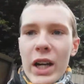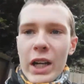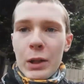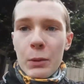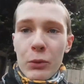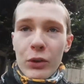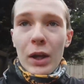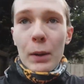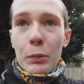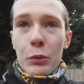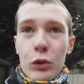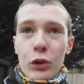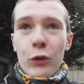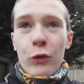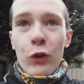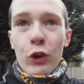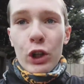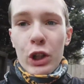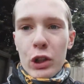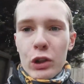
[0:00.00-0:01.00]
and it was absolutely
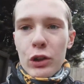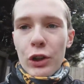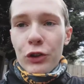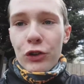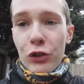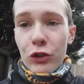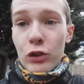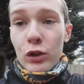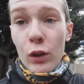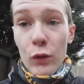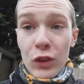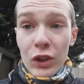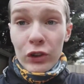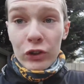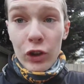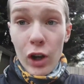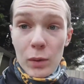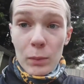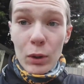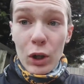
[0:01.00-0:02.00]
fun. I just loved it
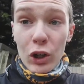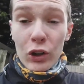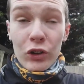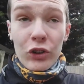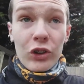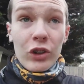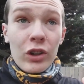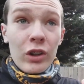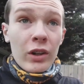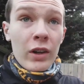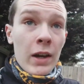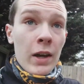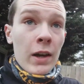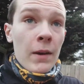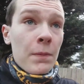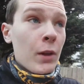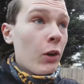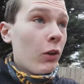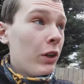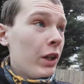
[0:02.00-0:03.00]
so much.
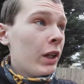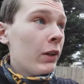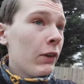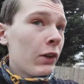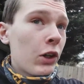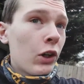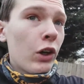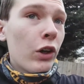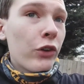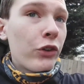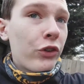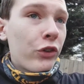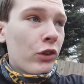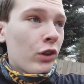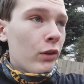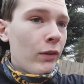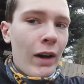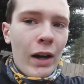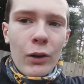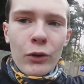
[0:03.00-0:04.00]
Oh, and here it goes
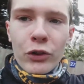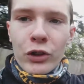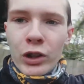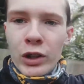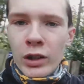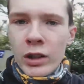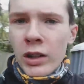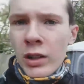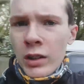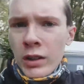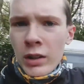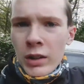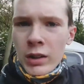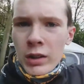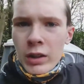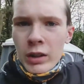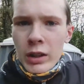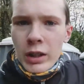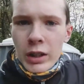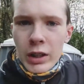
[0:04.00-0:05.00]
around
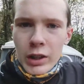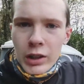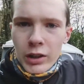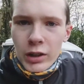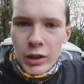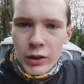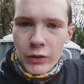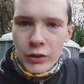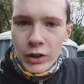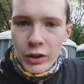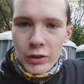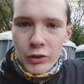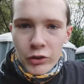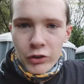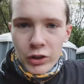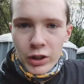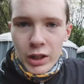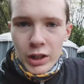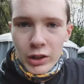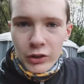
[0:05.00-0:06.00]
here, if you'll
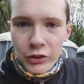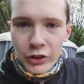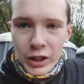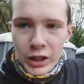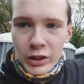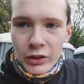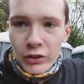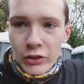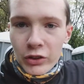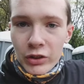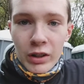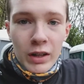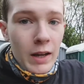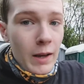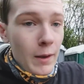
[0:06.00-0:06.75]
see it in a second.